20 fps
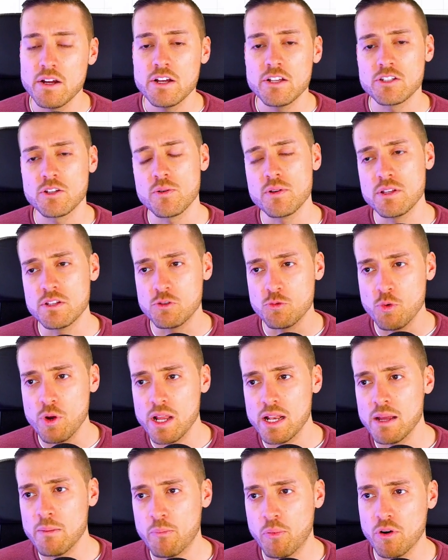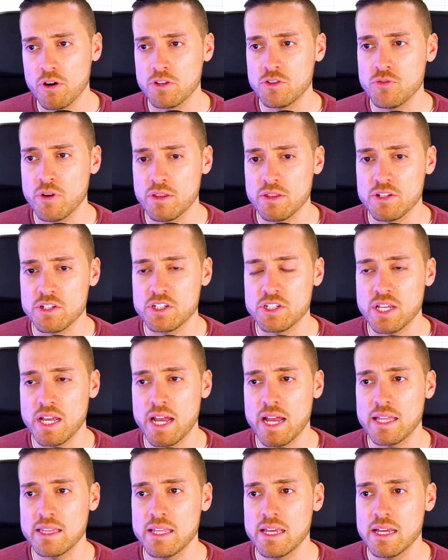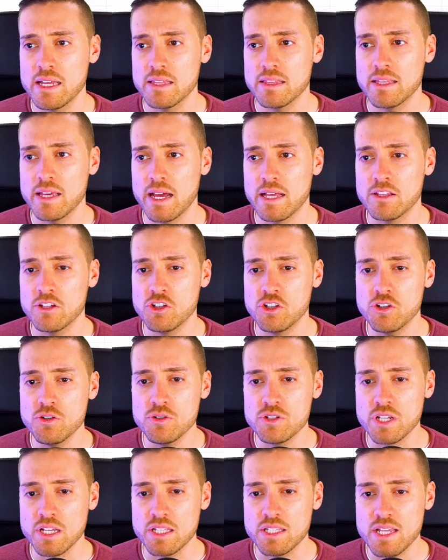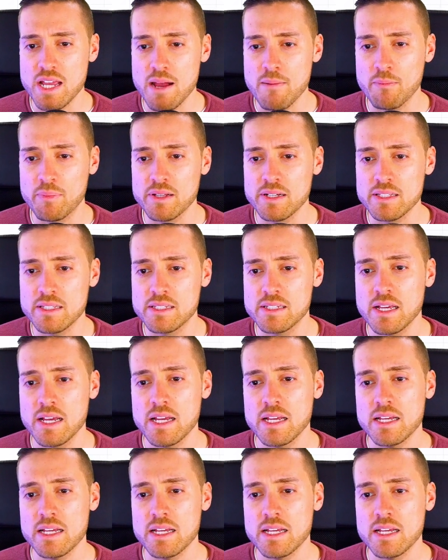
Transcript: So it's really important to understand that using templates